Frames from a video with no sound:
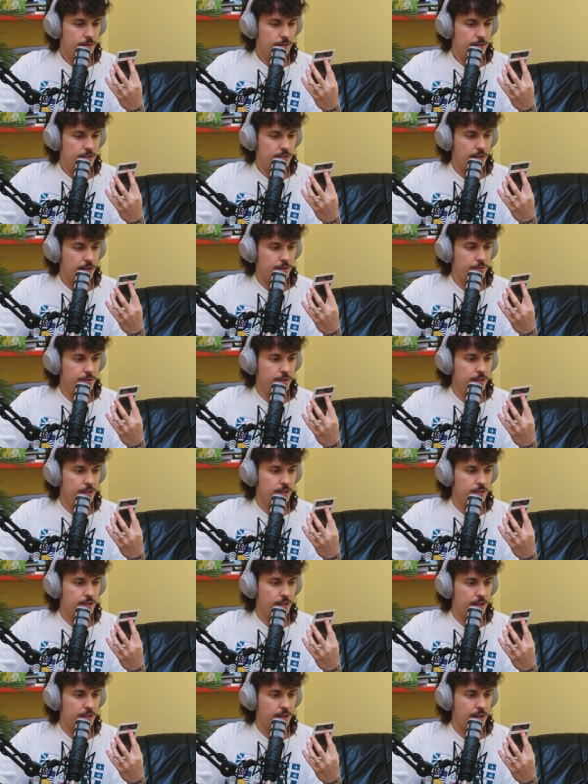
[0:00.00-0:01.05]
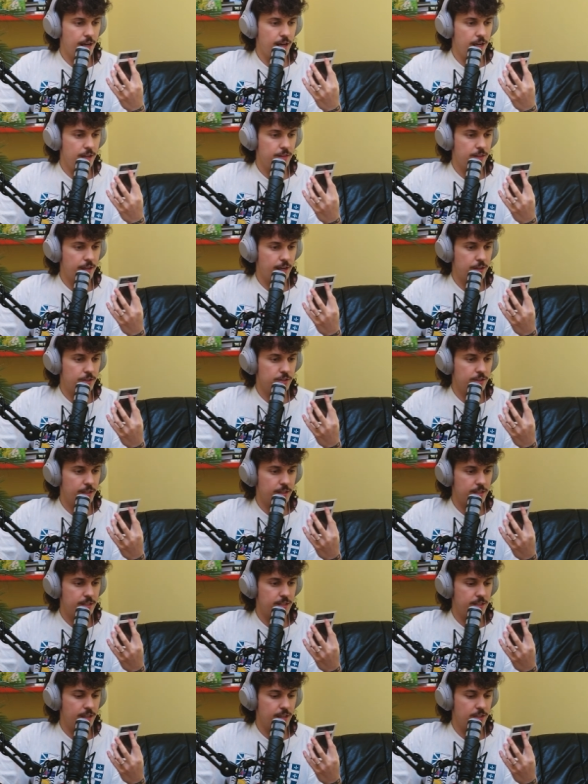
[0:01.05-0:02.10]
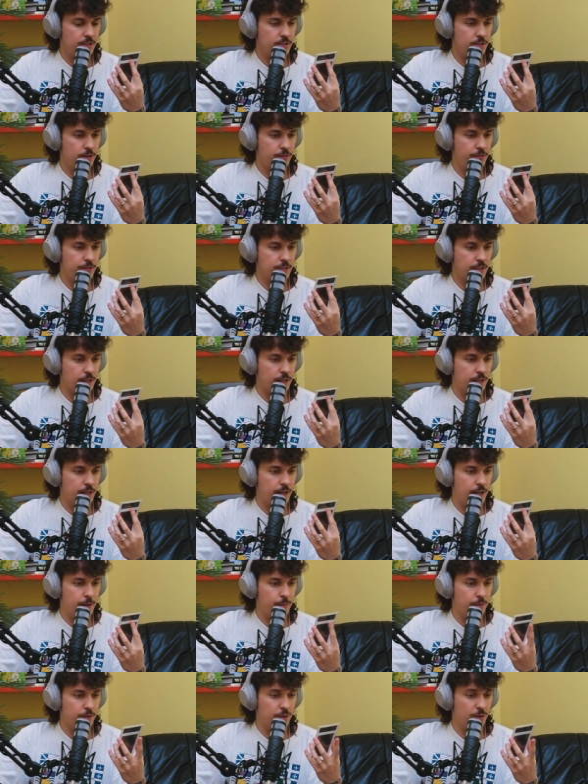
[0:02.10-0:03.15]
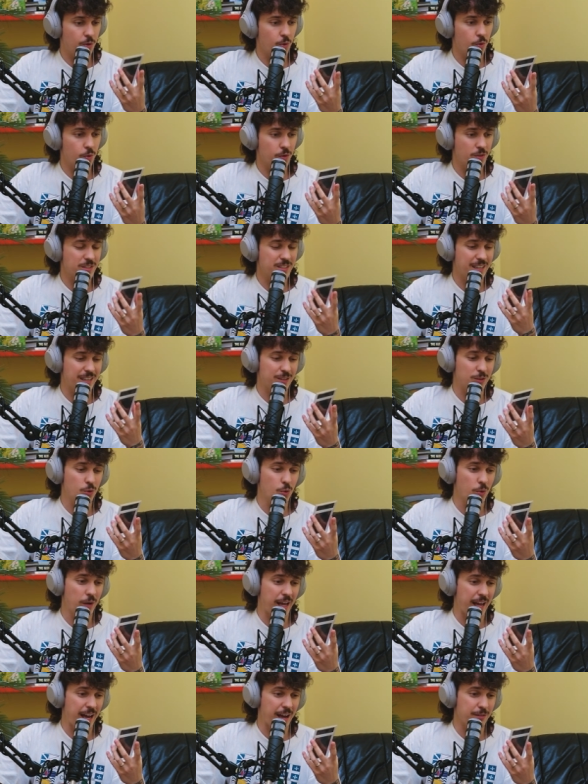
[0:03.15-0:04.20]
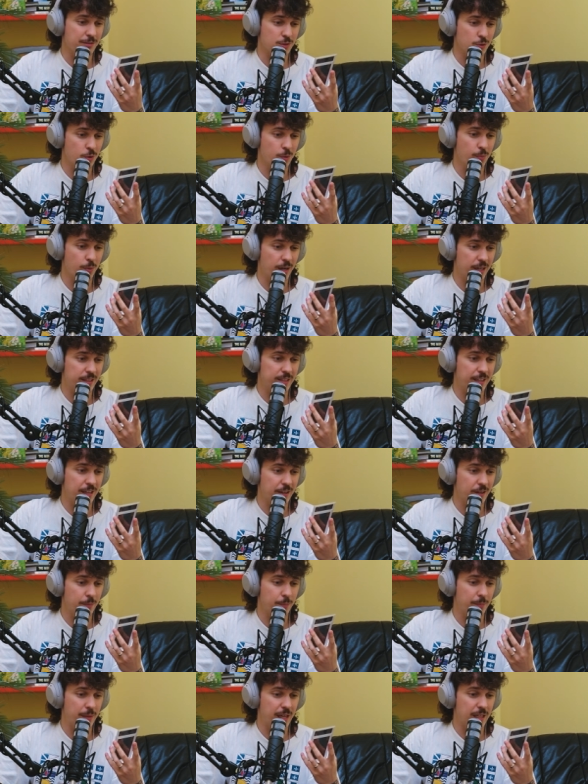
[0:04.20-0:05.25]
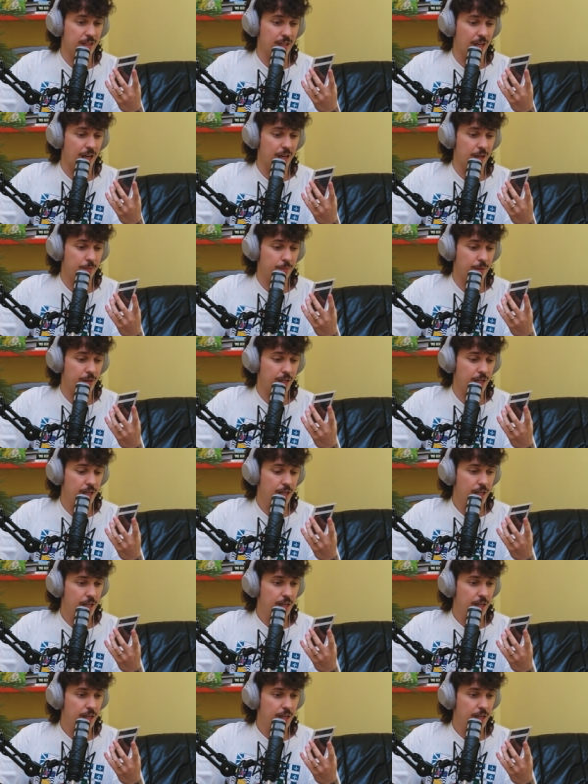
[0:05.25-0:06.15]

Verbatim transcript: Centering got an 8. The edges got a 6. Surface got an 8, but the corner's got a 2.5. So it brought it down a lot, but